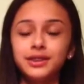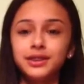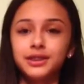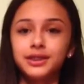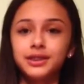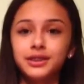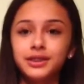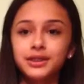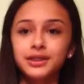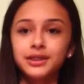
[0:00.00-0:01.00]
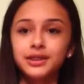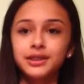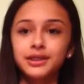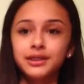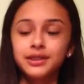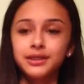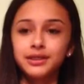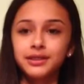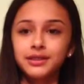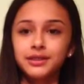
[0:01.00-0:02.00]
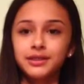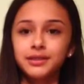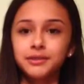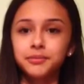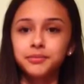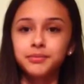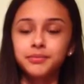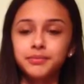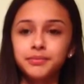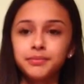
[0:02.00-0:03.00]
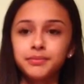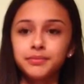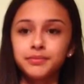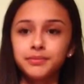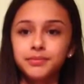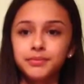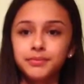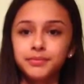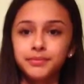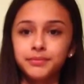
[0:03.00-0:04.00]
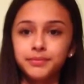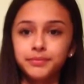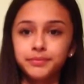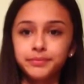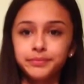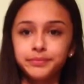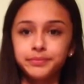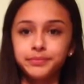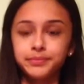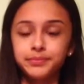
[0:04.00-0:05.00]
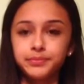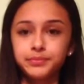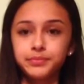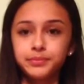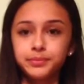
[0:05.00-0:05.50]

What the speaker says: (not speaking)